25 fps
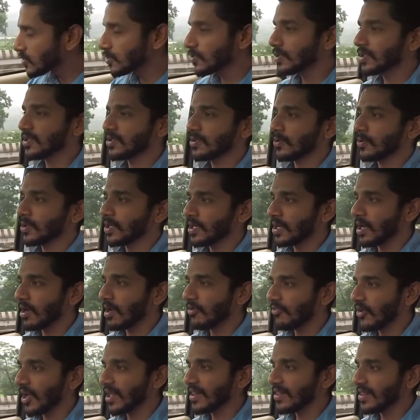to it soon enough,
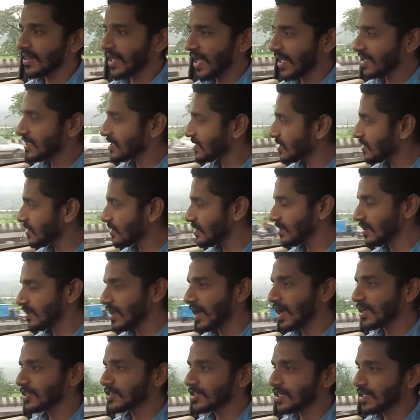and that's
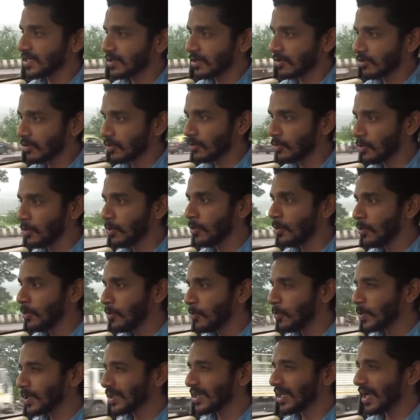largely to do
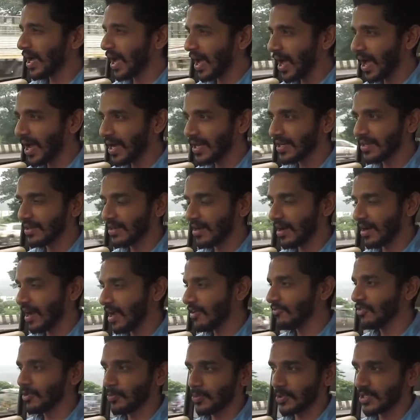with the high
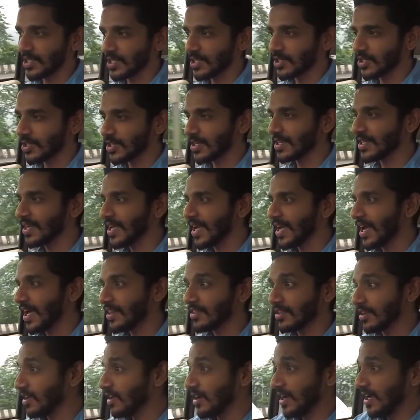driving position and
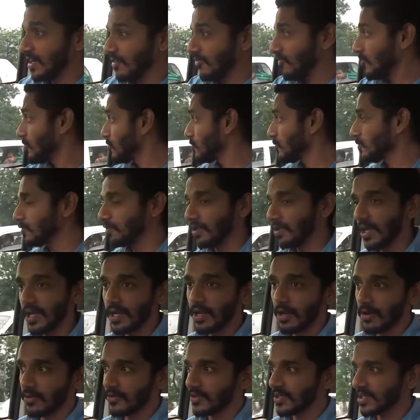the great view you get
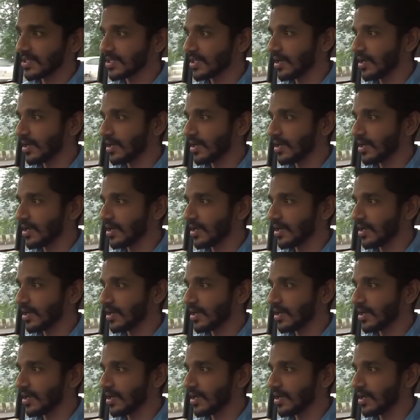out of this